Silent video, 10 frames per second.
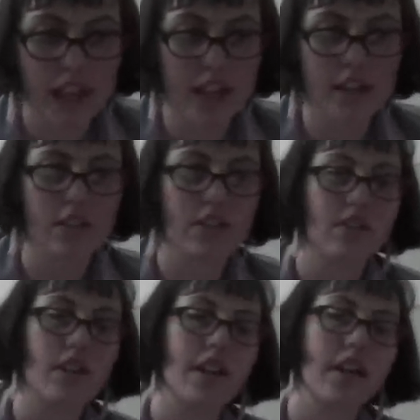And
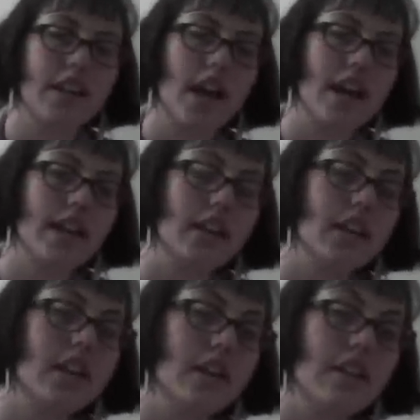again,
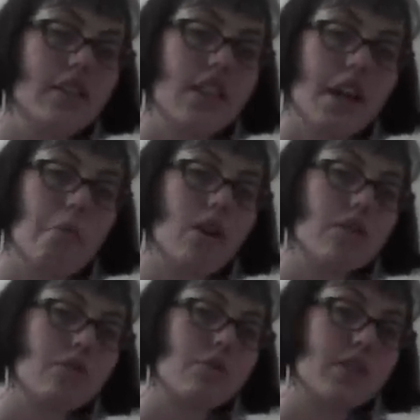they
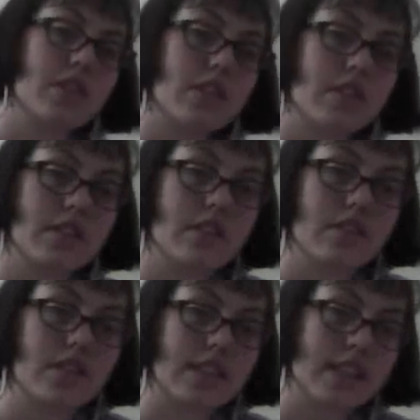want to
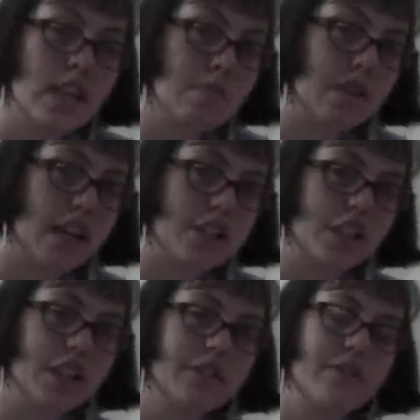seek
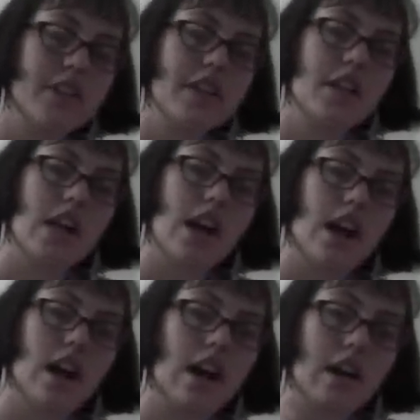pleasure.
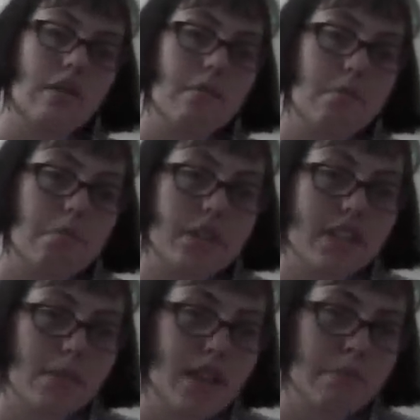
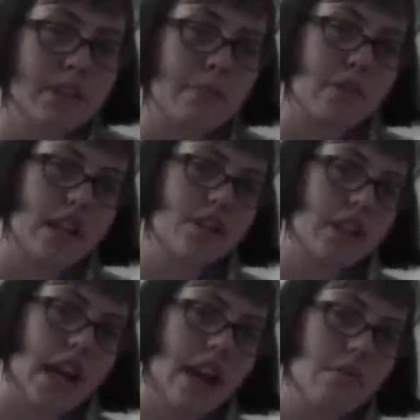But sometimes that pleasure
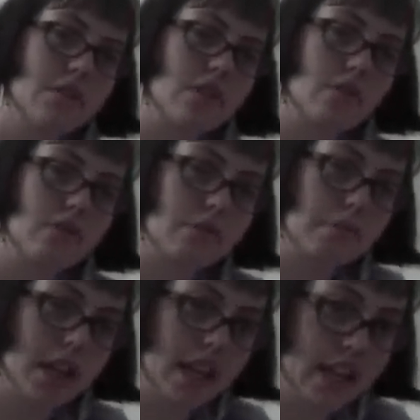can result
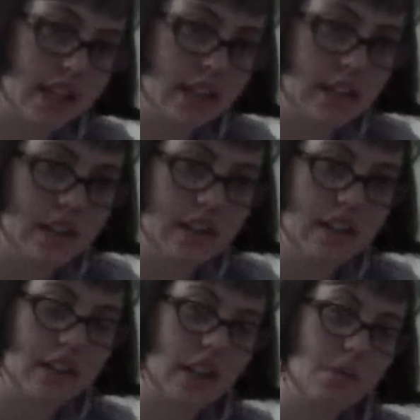from pain,
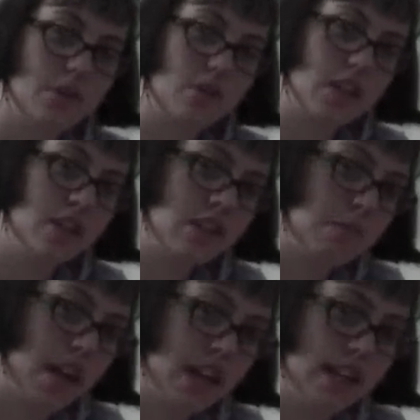can result into
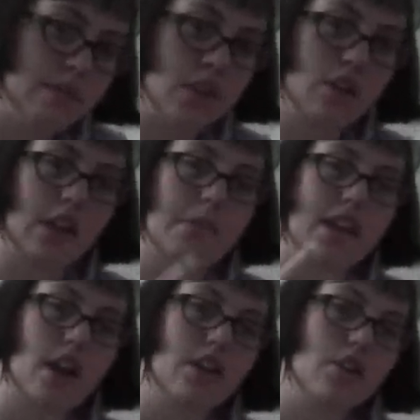pain, even though they
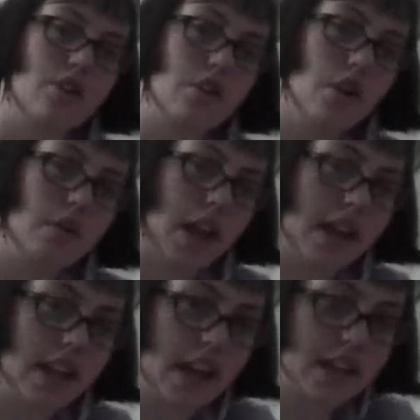may not know
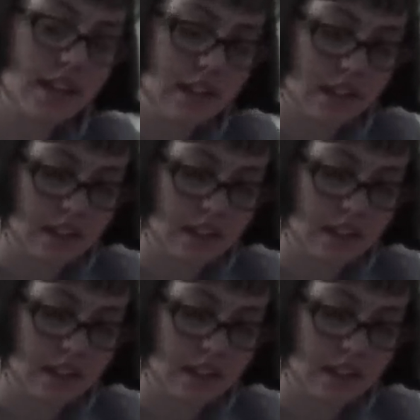that yet.